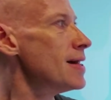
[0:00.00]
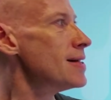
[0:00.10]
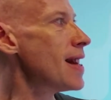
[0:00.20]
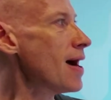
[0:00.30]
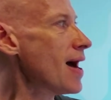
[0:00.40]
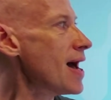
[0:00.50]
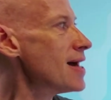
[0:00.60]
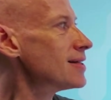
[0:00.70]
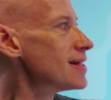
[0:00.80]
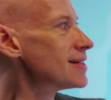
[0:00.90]
now
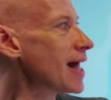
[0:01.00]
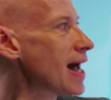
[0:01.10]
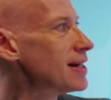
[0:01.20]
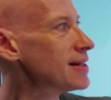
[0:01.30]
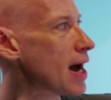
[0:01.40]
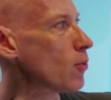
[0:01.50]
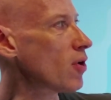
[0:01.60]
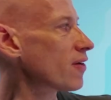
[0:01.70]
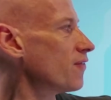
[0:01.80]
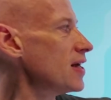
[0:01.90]
has standard
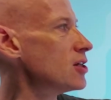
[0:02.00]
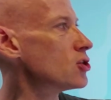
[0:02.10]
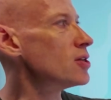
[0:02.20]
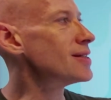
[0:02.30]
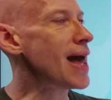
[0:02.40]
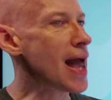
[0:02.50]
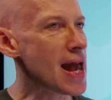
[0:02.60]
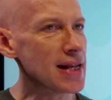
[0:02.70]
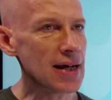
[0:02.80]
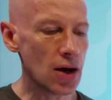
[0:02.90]
network features
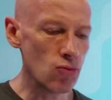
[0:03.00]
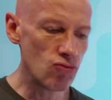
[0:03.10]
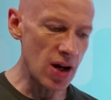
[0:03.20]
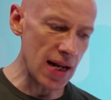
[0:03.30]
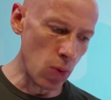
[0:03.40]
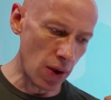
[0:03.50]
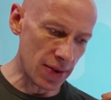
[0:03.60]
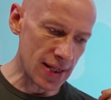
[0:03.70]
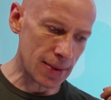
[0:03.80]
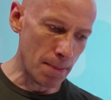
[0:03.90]
edit. And really what
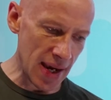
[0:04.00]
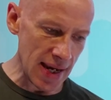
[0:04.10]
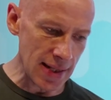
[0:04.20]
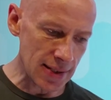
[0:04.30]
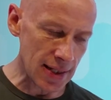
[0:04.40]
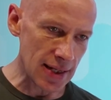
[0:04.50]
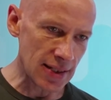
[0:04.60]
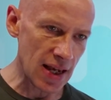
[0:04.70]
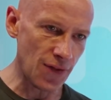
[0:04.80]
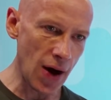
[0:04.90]
this means is
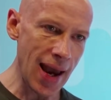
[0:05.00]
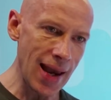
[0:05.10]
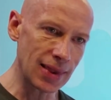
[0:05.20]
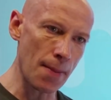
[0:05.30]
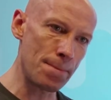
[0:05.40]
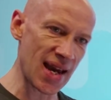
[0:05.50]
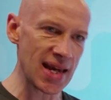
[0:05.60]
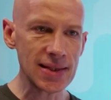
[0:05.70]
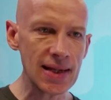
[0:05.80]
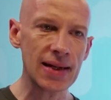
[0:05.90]
if I had the
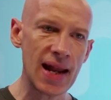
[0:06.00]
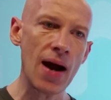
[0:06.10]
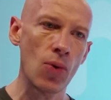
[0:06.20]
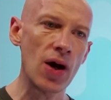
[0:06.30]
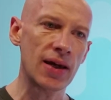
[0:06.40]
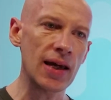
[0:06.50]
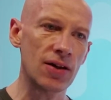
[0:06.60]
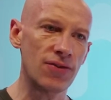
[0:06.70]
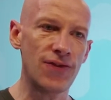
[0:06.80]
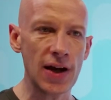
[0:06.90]
basic networking
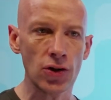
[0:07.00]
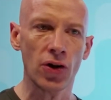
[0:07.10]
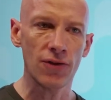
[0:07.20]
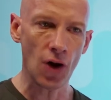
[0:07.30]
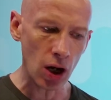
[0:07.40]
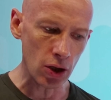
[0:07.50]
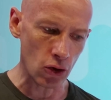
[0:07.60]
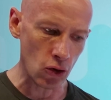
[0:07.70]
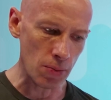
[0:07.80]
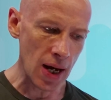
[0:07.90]
configured on a
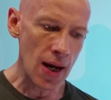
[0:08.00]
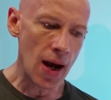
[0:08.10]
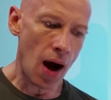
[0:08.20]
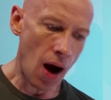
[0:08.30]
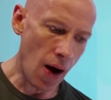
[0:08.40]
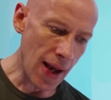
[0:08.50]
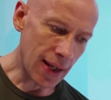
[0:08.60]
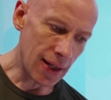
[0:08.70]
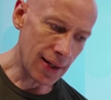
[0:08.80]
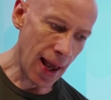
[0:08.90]
volume, I
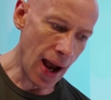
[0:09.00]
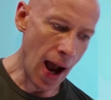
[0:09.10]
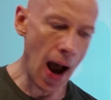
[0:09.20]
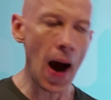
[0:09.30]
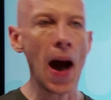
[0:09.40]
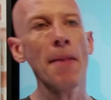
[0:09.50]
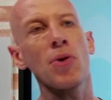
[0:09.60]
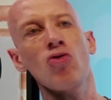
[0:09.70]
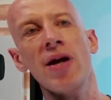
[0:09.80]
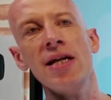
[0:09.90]
can now
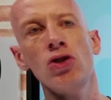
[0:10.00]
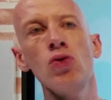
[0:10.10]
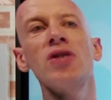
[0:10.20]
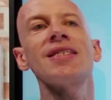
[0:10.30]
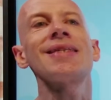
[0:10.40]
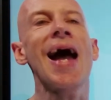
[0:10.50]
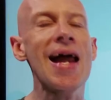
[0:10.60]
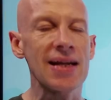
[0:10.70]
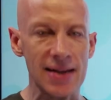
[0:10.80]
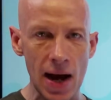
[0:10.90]
upgrade to
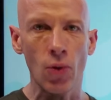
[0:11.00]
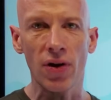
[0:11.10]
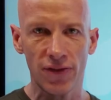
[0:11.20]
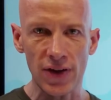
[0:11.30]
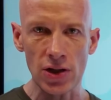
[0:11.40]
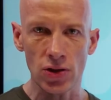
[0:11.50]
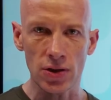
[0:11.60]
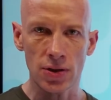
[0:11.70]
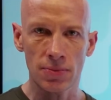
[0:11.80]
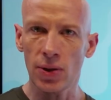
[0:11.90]
standard network
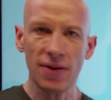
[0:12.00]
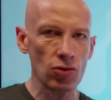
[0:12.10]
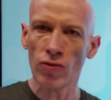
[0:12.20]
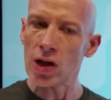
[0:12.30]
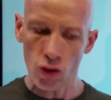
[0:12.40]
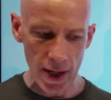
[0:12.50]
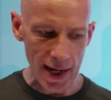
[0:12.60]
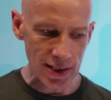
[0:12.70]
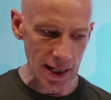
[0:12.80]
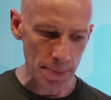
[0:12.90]
features. I don't have to
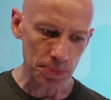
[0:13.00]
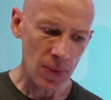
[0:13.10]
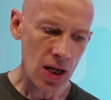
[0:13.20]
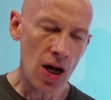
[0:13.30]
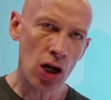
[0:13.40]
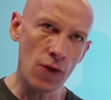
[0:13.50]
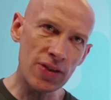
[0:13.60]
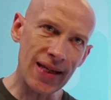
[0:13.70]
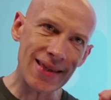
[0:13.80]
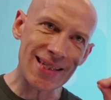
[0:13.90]
recreate it. And
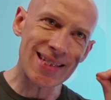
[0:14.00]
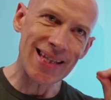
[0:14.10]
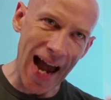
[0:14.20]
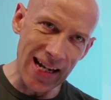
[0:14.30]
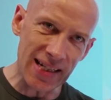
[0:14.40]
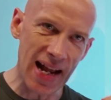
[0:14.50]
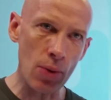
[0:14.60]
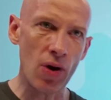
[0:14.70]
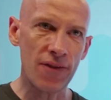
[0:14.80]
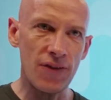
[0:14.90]
obviously the standard
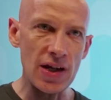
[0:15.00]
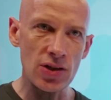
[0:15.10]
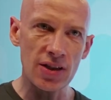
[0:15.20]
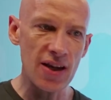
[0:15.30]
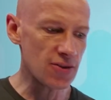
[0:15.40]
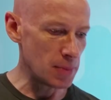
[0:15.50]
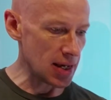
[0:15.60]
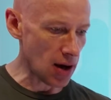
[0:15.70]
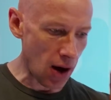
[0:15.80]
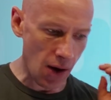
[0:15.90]
network features gives
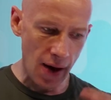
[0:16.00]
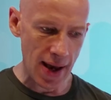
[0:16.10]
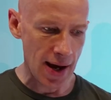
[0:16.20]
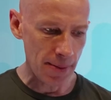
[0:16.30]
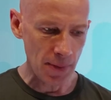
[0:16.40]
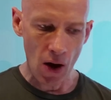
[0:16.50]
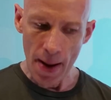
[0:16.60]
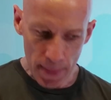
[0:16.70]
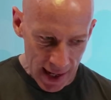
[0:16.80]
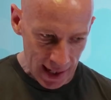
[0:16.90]
me higher I
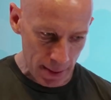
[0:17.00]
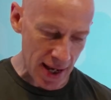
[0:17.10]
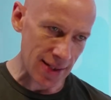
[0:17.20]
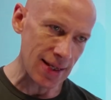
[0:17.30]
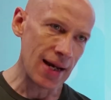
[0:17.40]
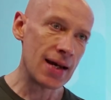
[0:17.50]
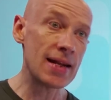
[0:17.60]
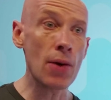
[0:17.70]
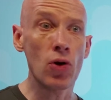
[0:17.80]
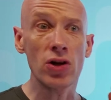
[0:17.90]
P limits,
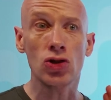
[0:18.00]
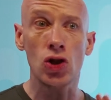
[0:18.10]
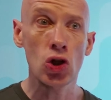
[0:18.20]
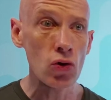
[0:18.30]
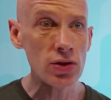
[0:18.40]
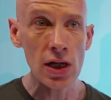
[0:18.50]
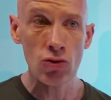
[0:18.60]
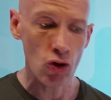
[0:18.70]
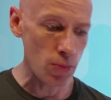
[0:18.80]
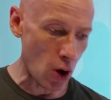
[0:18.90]
network security
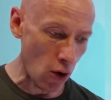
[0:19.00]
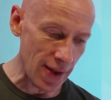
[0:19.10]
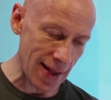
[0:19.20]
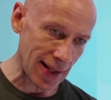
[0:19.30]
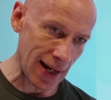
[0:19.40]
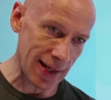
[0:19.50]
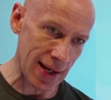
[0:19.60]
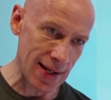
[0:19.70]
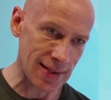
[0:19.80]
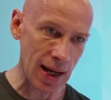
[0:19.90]
group on that
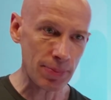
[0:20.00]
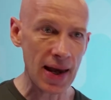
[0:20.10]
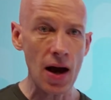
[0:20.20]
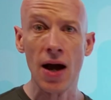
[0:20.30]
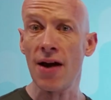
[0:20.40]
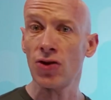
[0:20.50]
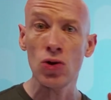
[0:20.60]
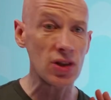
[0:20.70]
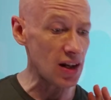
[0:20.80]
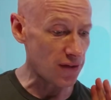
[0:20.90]
delegated subnet. I have
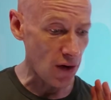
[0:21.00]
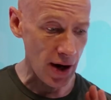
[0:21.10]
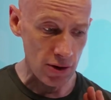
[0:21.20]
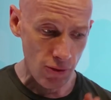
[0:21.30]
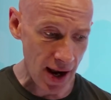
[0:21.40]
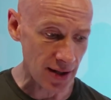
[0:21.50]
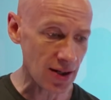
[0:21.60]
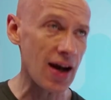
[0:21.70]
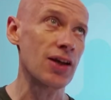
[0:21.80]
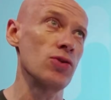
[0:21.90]
user-defined routes.
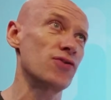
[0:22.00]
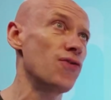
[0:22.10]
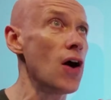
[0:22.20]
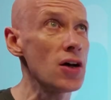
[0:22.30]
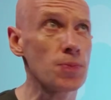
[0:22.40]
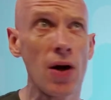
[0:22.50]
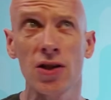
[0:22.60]
I can use FastPass